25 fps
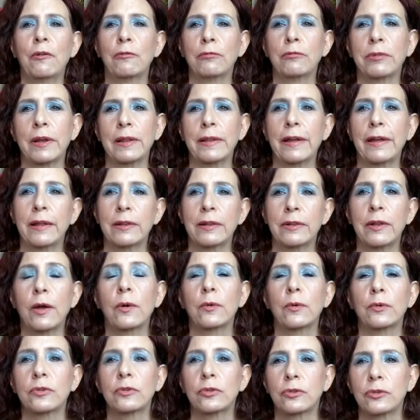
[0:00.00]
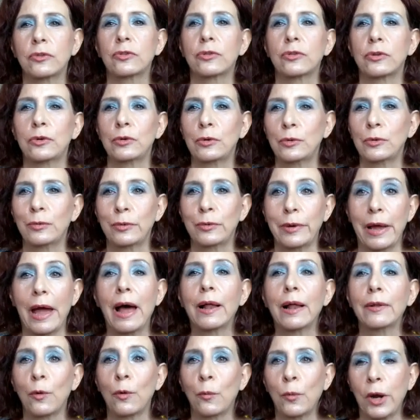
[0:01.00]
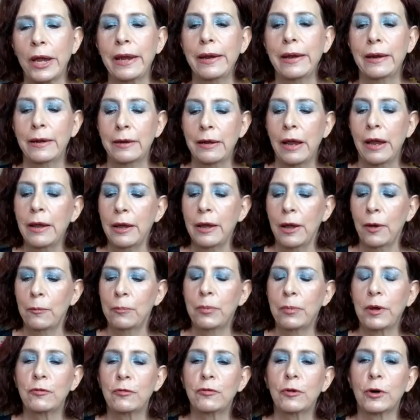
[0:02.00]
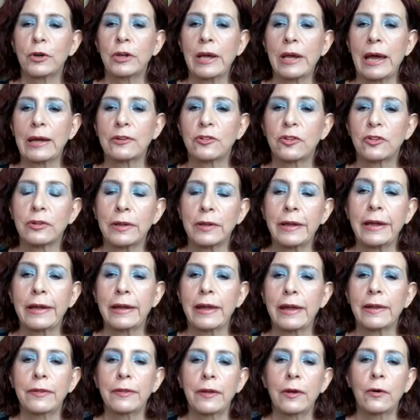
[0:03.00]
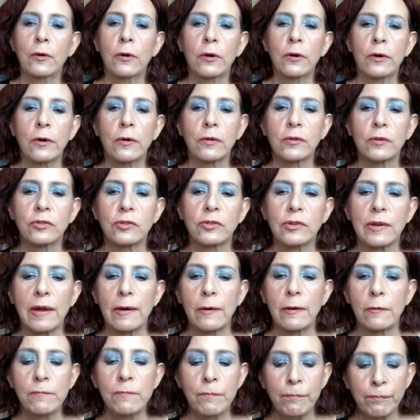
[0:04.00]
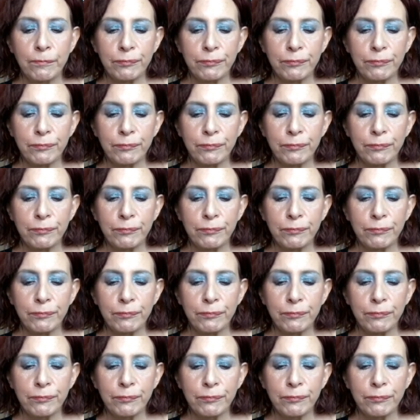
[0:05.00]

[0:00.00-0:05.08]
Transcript: know, really close to Halloween before you actually get the order. So